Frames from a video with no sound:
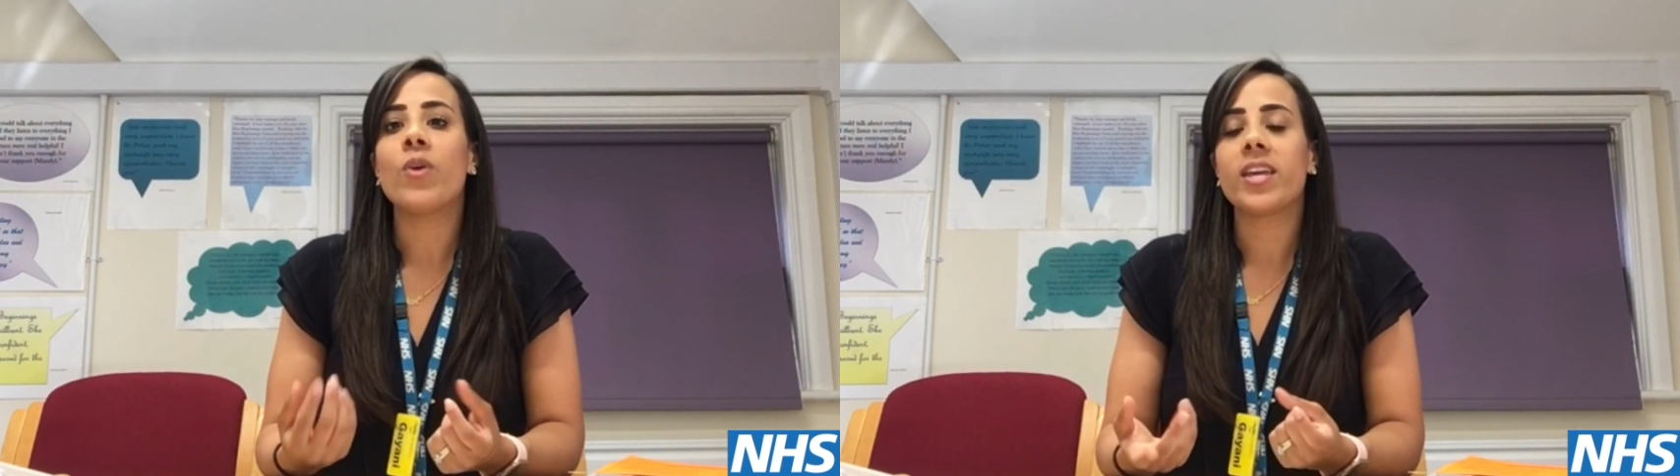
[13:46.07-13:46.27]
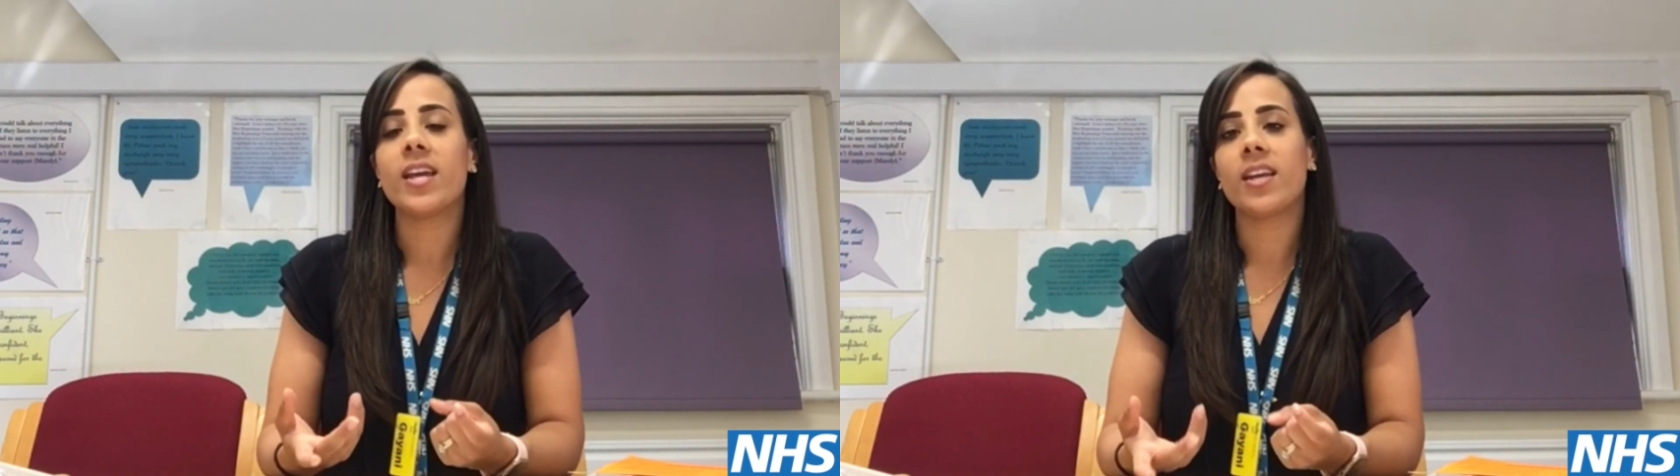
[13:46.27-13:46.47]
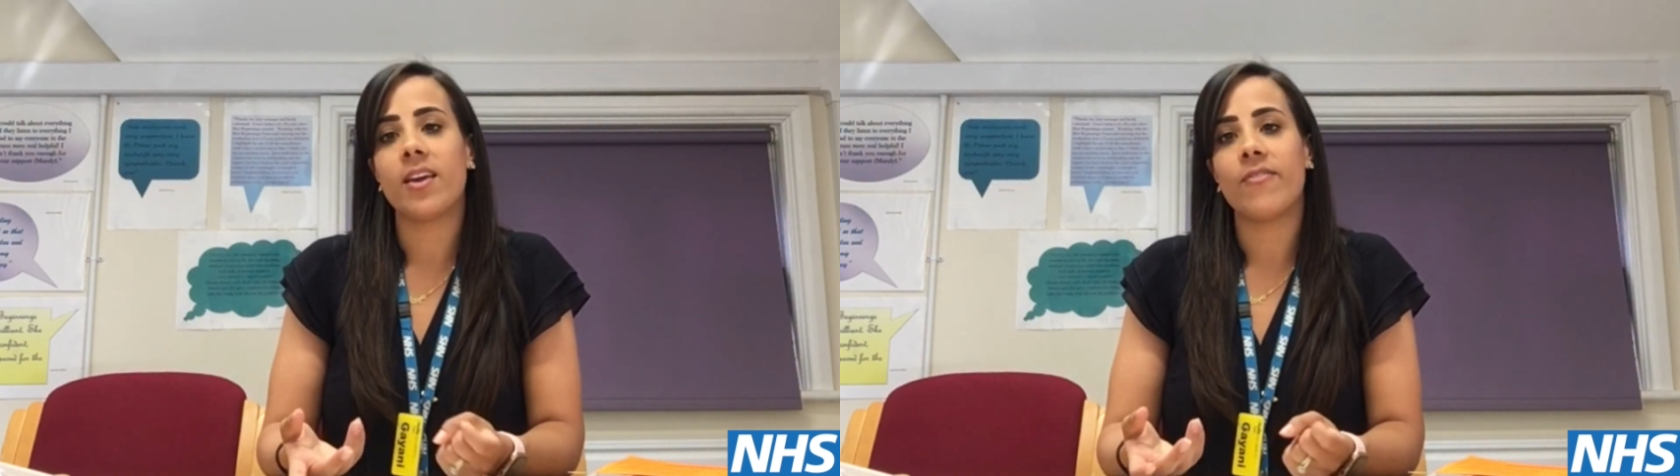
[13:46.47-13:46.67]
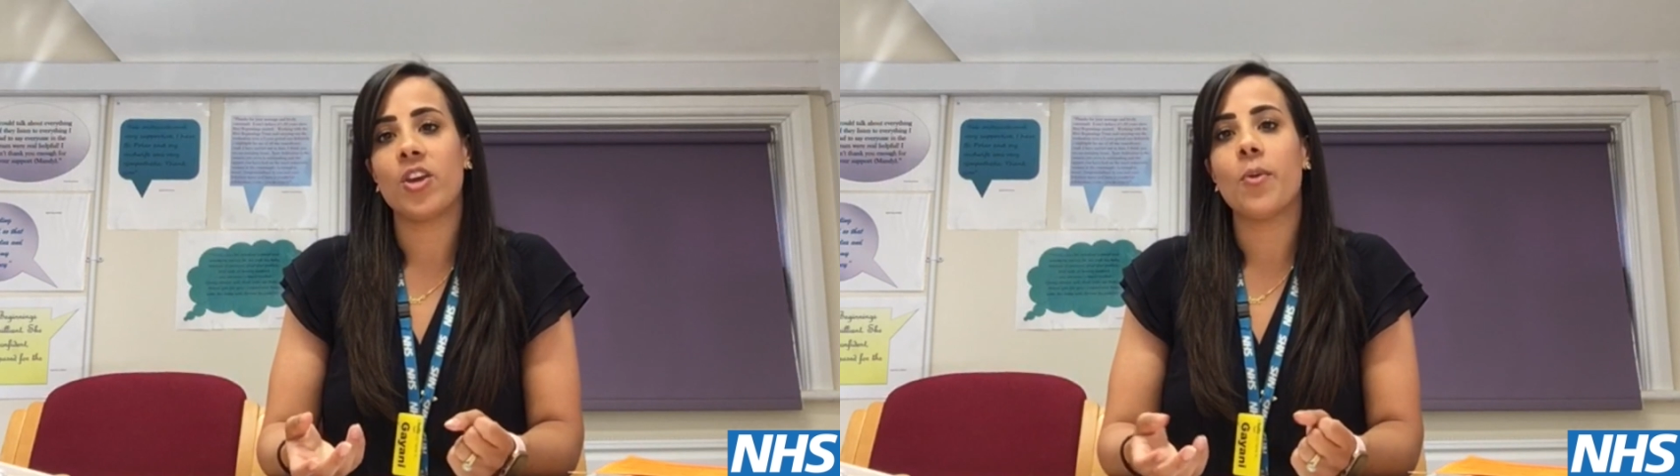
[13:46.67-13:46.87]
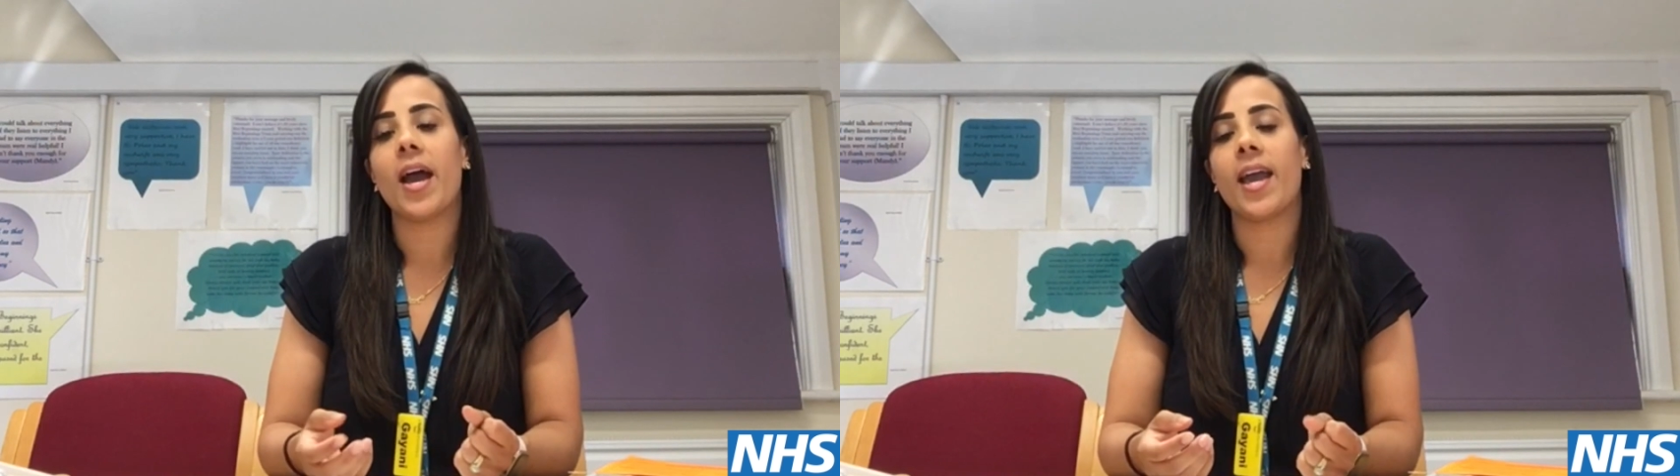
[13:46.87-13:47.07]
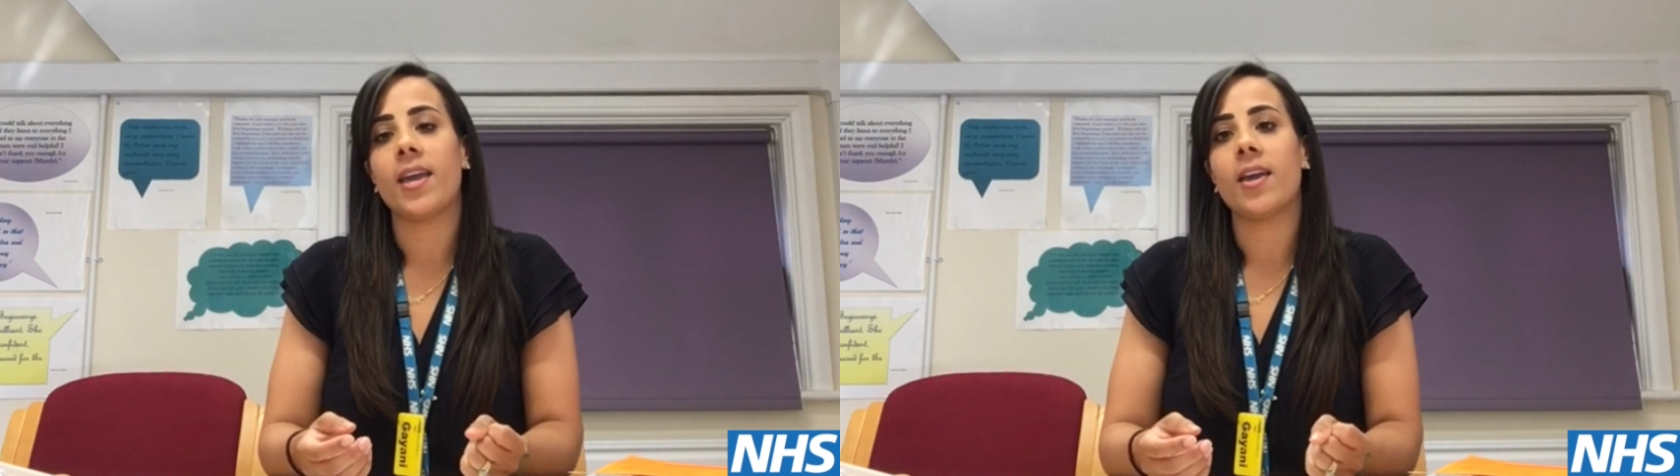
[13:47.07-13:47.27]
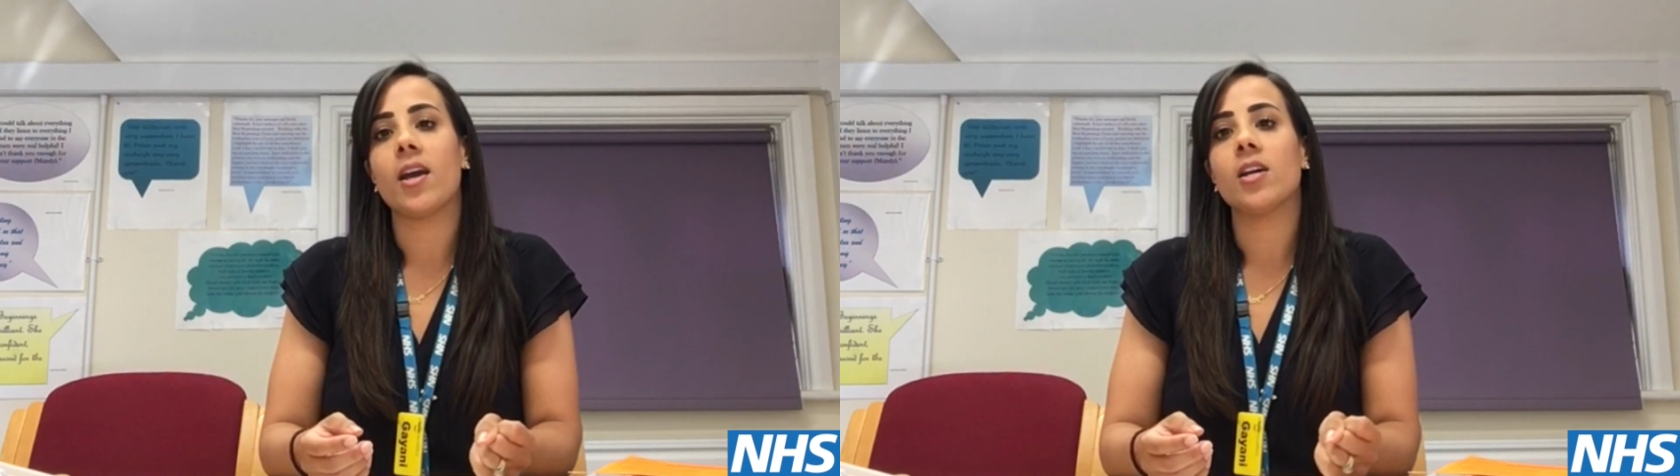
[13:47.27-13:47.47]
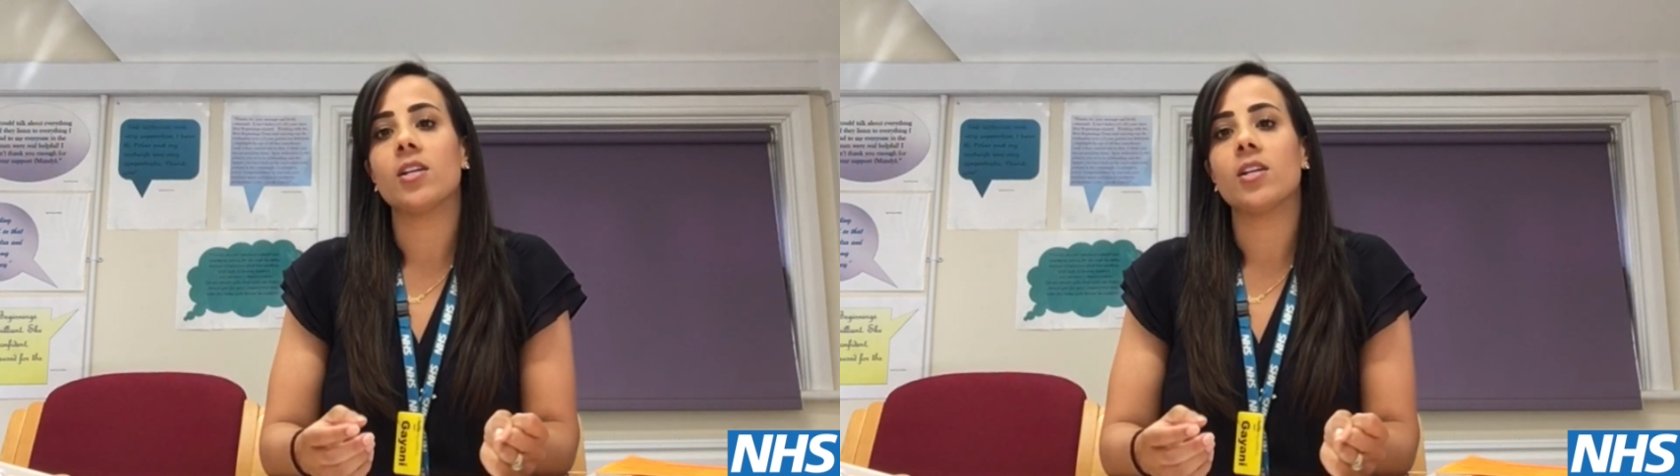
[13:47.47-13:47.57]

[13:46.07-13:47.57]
can give you a